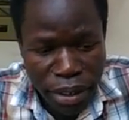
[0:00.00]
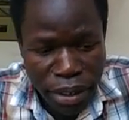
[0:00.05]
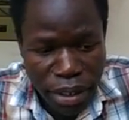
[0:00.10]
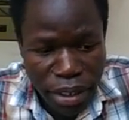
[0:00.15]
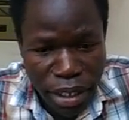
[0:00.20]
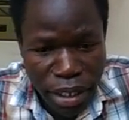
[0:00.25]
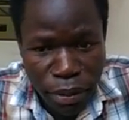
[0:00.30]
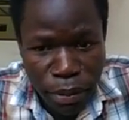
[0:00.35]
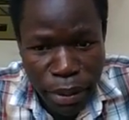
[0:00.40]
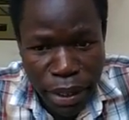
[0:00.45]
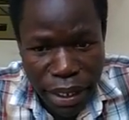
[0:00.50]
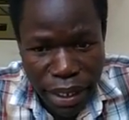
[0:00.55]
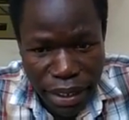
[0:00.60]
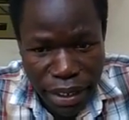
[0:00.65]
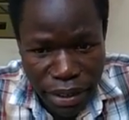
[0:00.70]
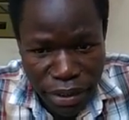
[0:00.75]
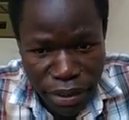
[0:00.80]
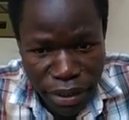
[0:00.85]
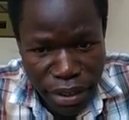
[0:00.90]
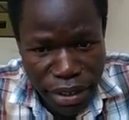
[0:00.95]
Now we're
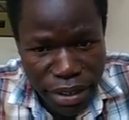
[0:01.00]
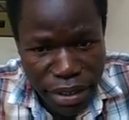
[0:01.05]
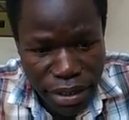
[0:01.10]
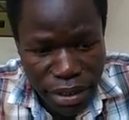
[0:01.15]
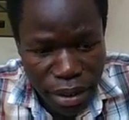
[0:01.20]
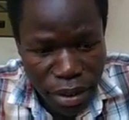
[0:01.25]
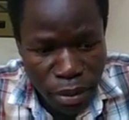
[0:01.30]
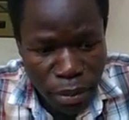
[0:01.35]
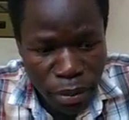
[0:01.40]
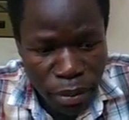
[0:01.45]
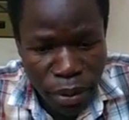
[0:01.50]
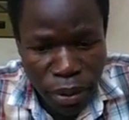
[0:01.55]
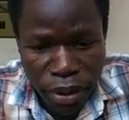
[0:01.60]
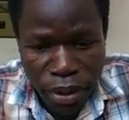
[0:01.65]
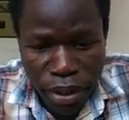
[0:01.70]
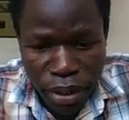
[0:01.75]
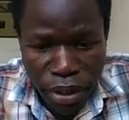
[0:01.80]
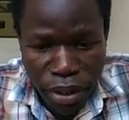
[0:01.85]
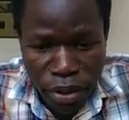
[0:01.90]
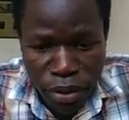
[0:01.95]
entering this sum,
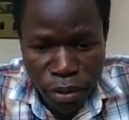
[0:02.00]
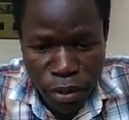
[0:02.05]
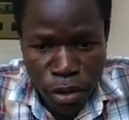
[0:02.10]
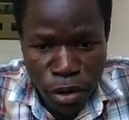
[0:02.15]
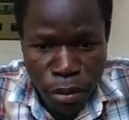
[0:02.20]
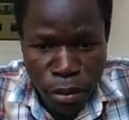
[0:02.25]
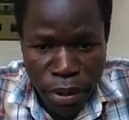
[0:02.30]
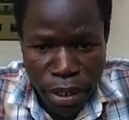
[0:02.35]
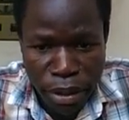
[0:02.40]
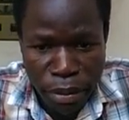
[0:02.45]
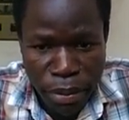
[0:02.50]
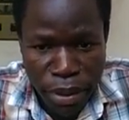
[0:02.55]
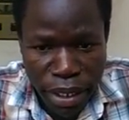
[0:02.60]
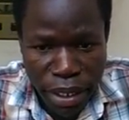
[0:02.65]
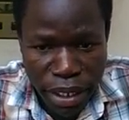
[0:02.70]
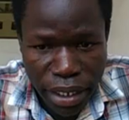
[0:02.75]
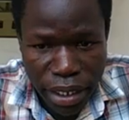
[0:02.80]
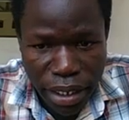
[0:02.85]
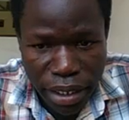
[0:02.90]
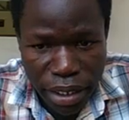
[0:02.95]
you open a
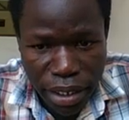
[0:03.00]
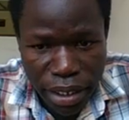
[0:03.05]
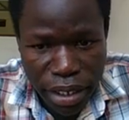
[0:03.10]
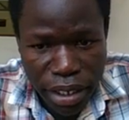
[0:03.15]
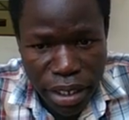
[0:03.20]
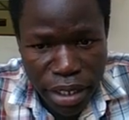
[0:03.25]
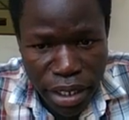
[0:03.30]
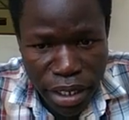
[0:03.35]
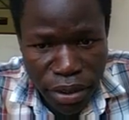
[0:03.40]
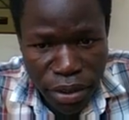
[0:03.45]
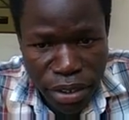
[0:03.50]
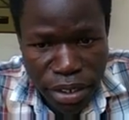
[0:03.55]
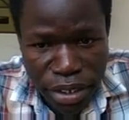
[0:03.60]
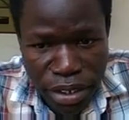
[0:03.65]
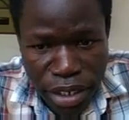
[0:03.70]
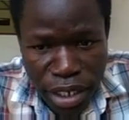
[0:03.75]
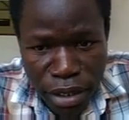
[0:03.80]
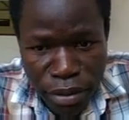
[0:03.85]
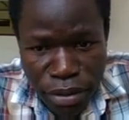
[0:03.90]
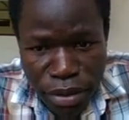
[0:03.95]
bracket. Now
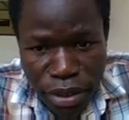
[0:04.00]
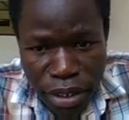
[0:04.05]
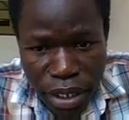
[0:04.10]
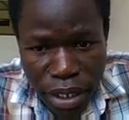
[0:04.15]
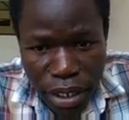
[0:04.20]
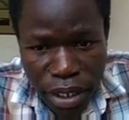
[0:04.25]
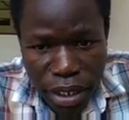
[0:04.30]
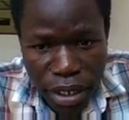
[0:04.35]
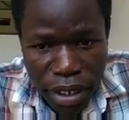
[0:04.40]
instead of saying